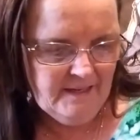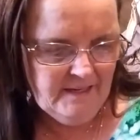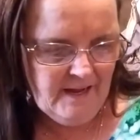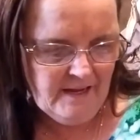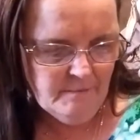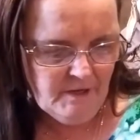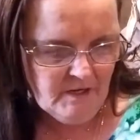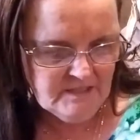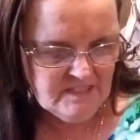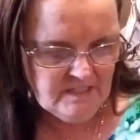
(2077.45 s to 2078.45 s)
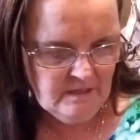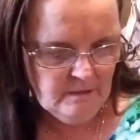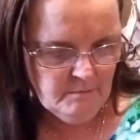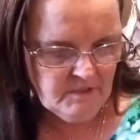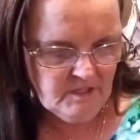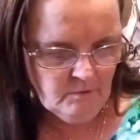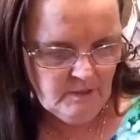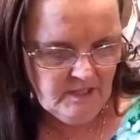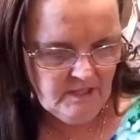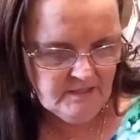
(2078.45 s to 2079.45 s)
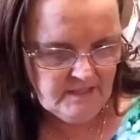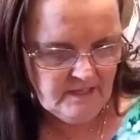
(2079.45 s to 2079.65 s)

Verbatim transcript: And I bought some coconut